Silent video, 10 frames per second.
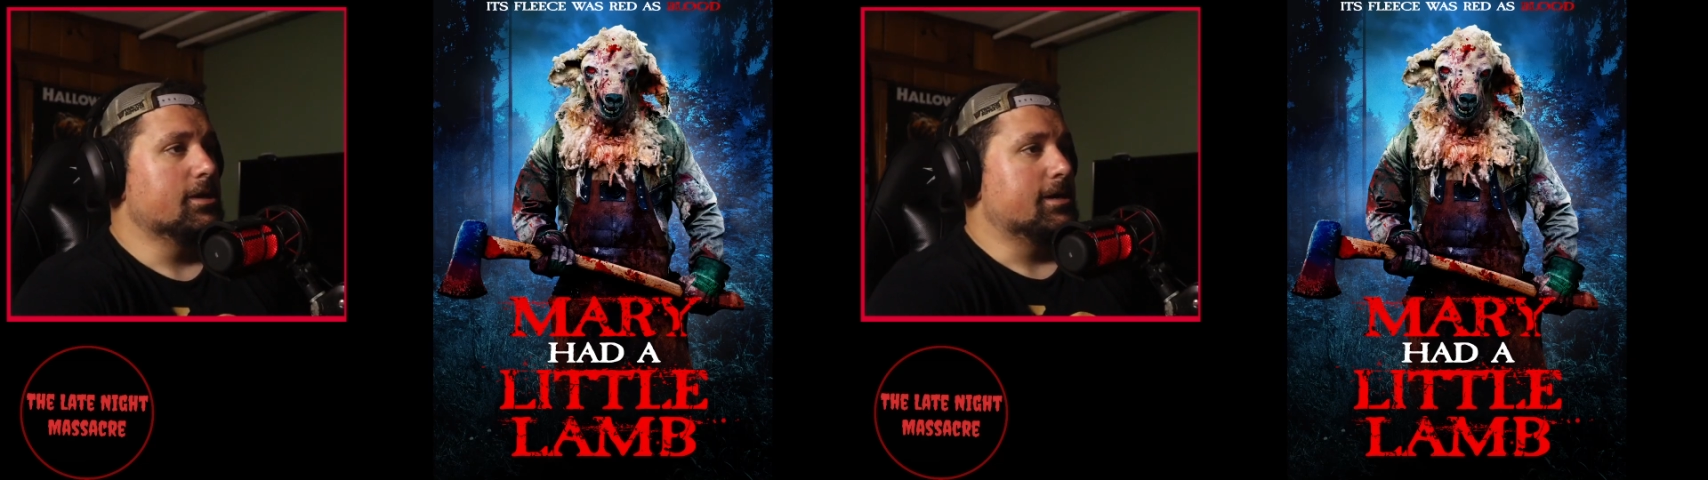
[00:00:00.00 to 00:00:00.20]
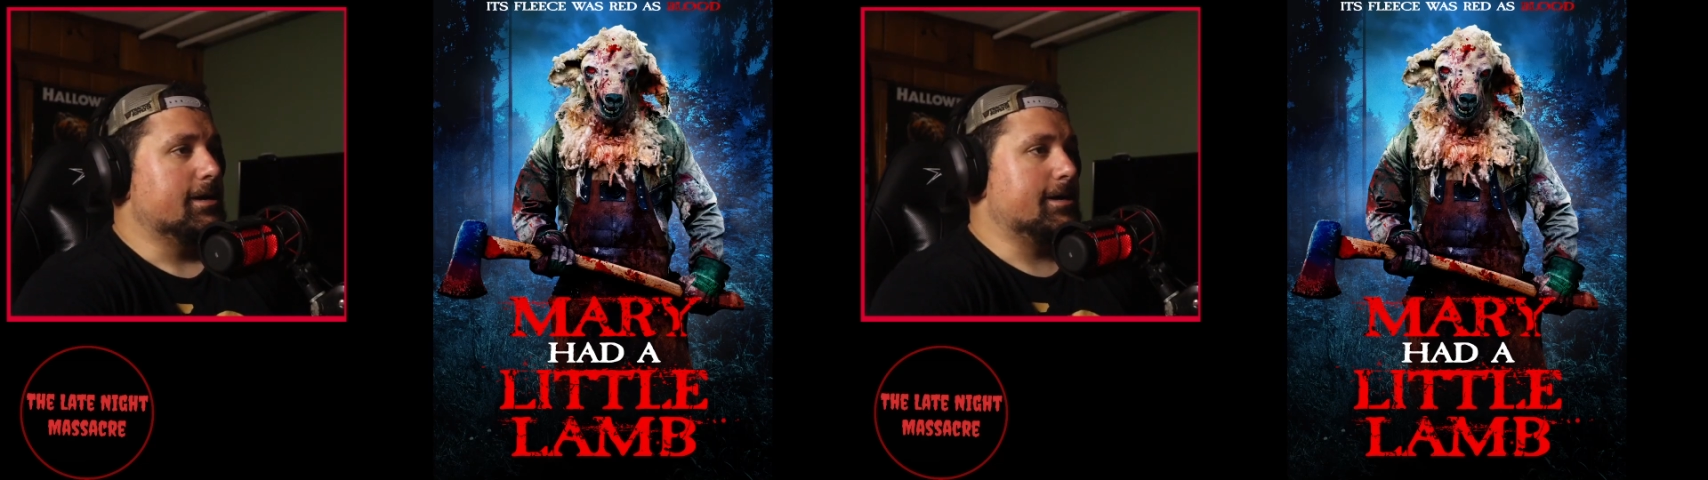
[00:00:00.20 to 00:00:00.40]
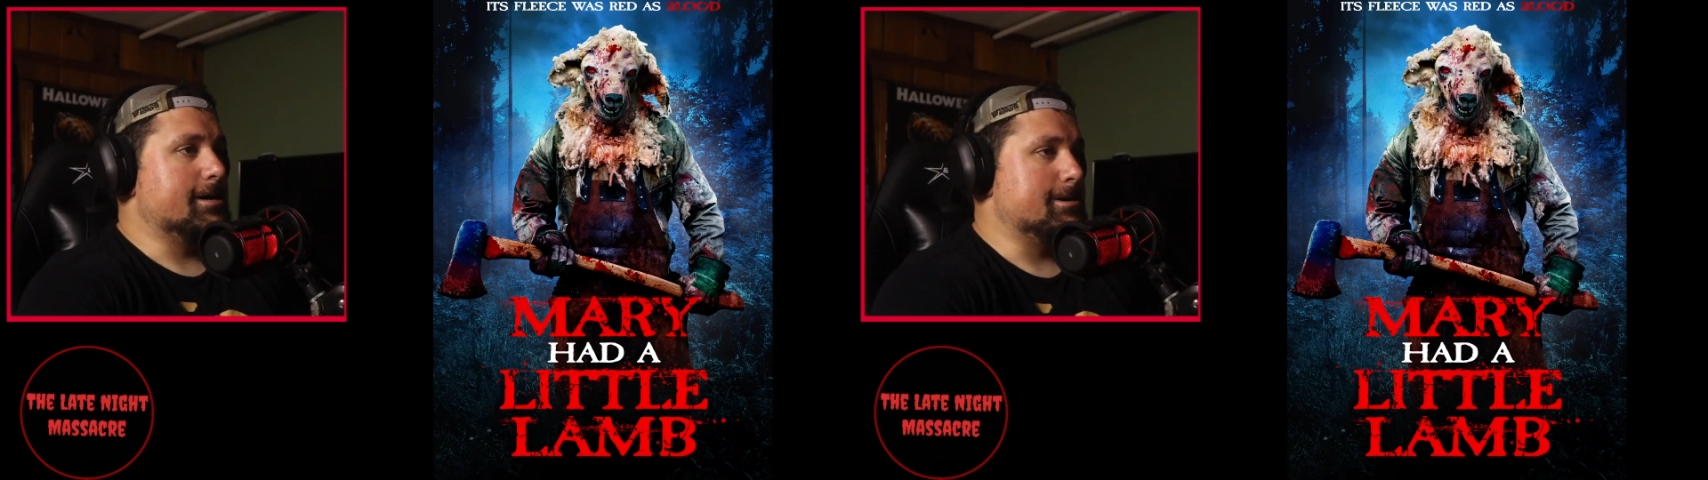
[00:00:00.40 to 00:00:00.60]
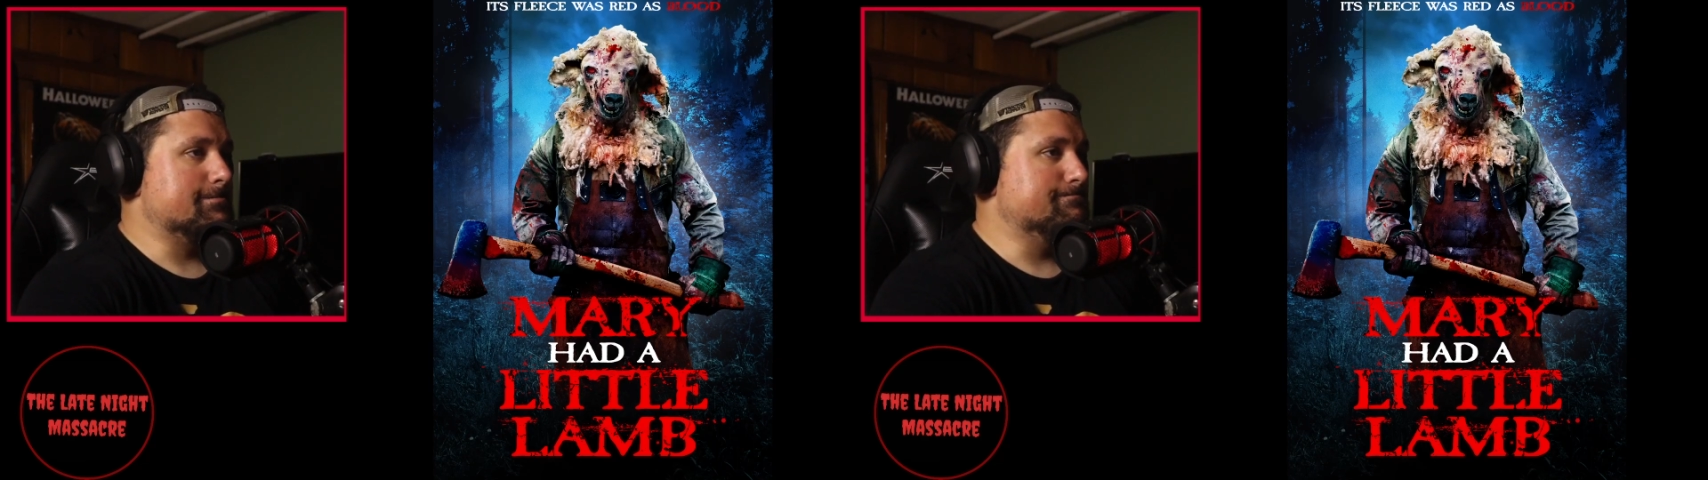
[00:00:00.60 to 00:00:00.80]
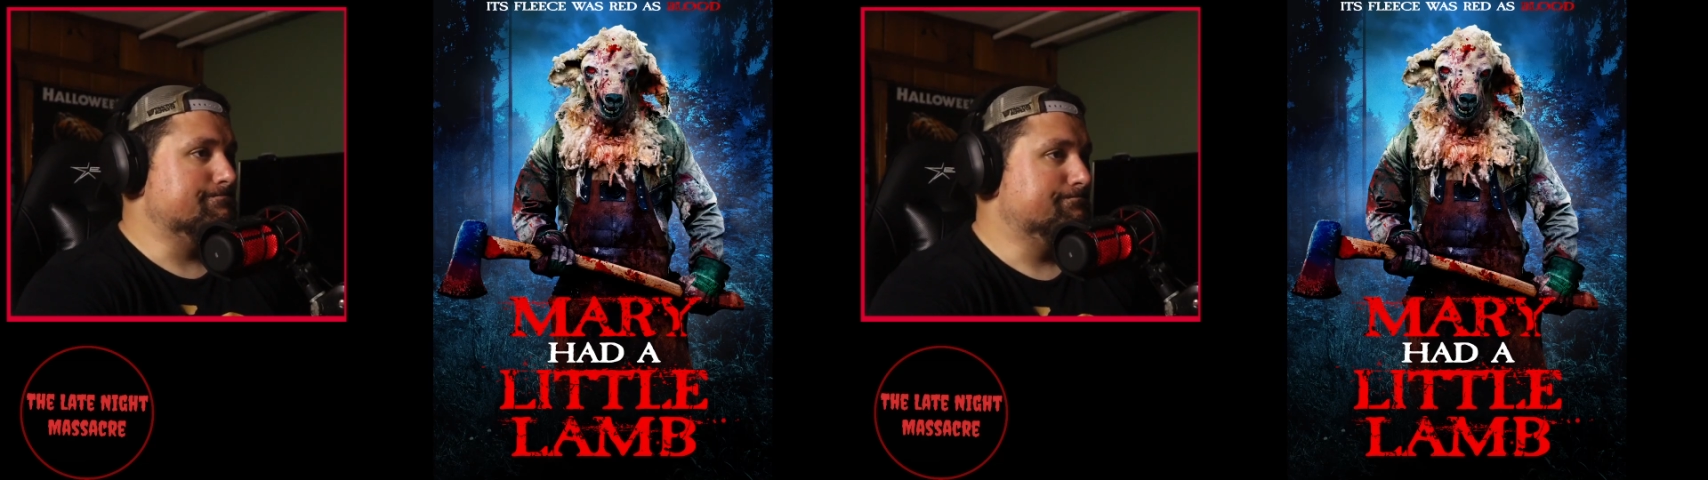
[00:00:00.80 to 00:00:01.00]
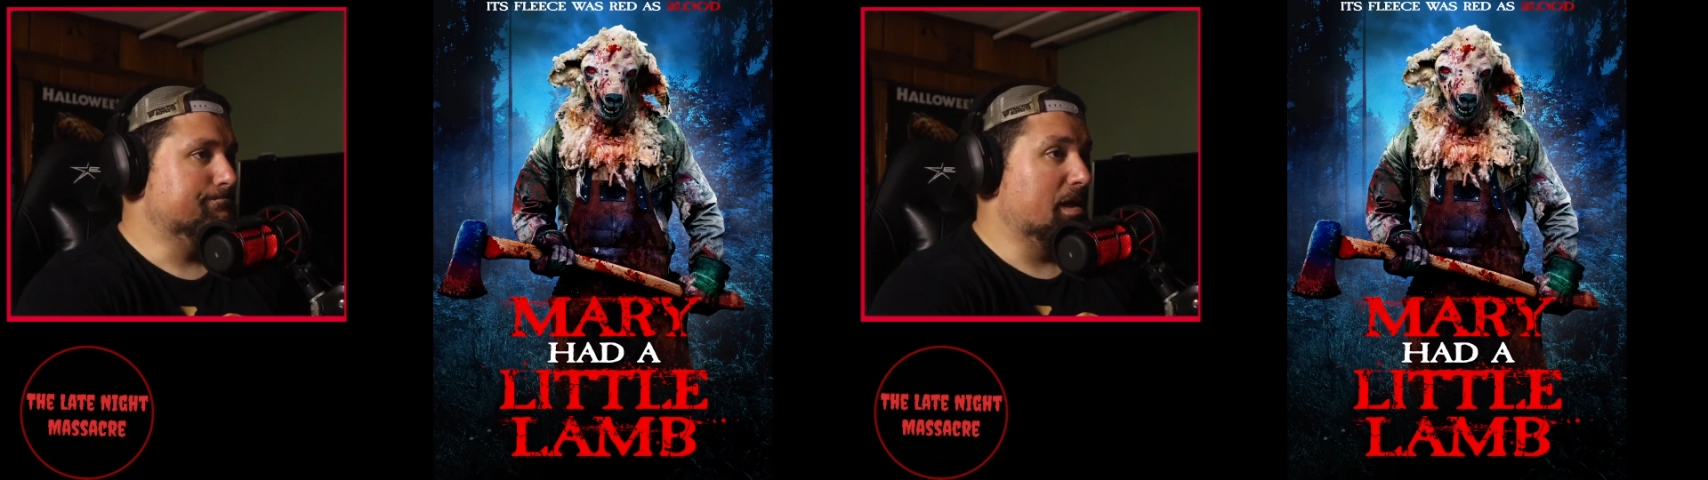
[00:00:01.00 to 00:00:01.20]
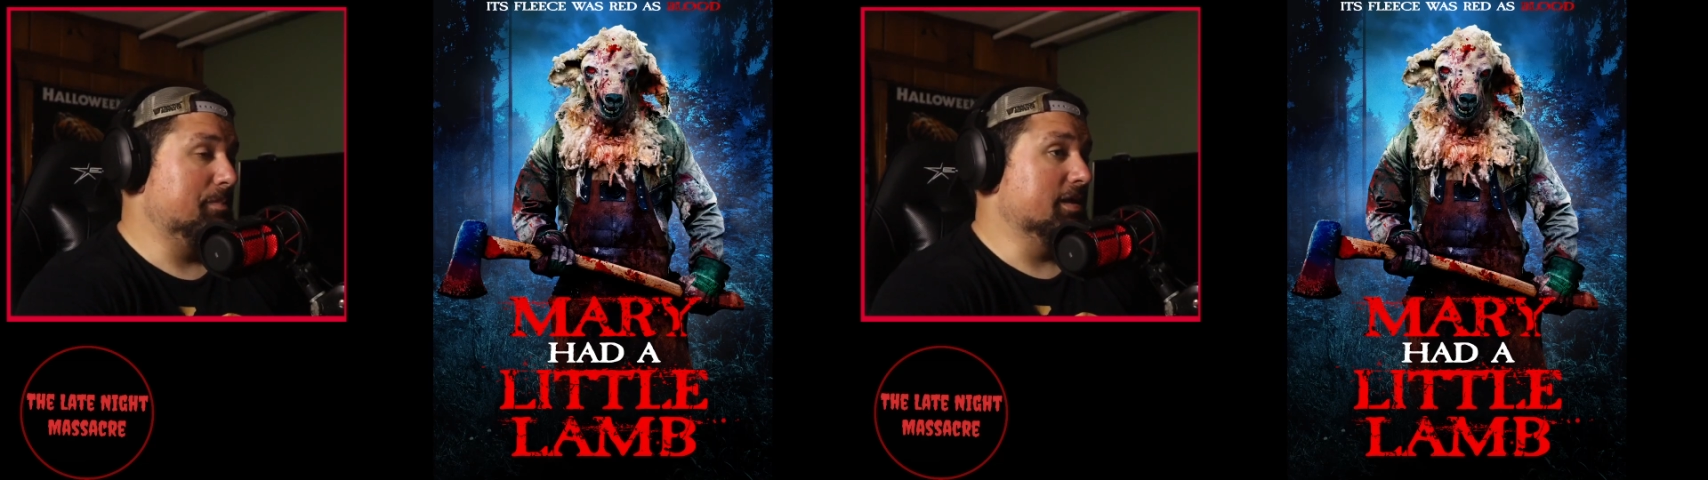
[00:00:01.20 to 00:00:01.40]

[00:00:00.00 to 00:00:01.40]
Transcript: Um, maybe